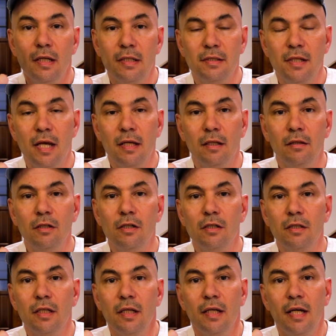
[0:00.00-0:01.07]
and take a
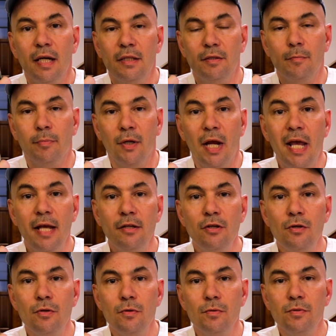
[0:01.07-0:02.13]
look at the brand
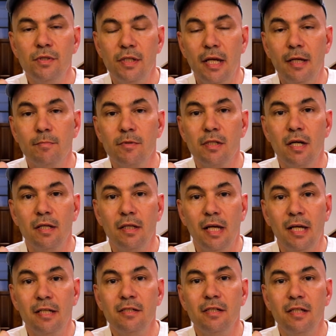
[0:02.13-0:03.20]
new
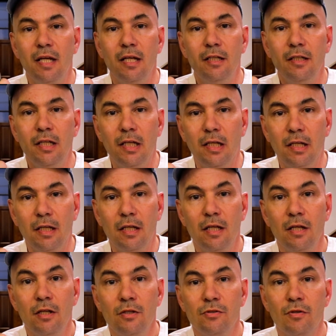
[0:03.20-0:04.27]
Samsung S10e.
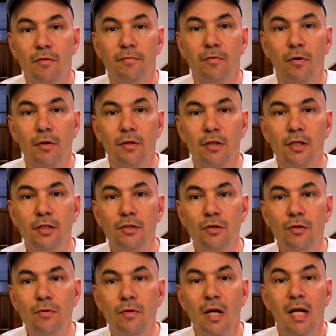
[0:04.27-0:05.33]
So further
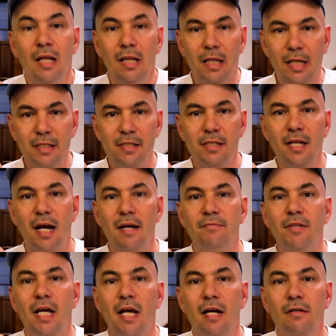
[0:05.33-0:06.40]
ado, let's
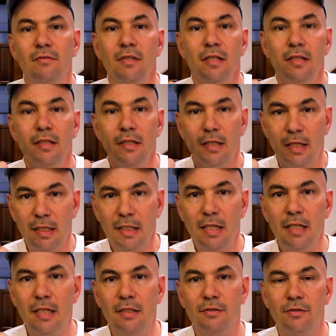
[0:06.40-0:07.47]
dive down and
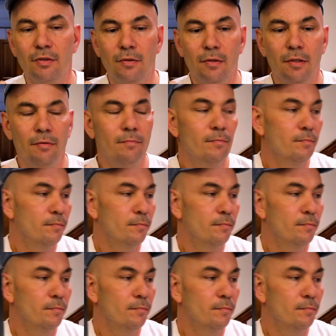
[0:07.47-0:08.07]
get into it.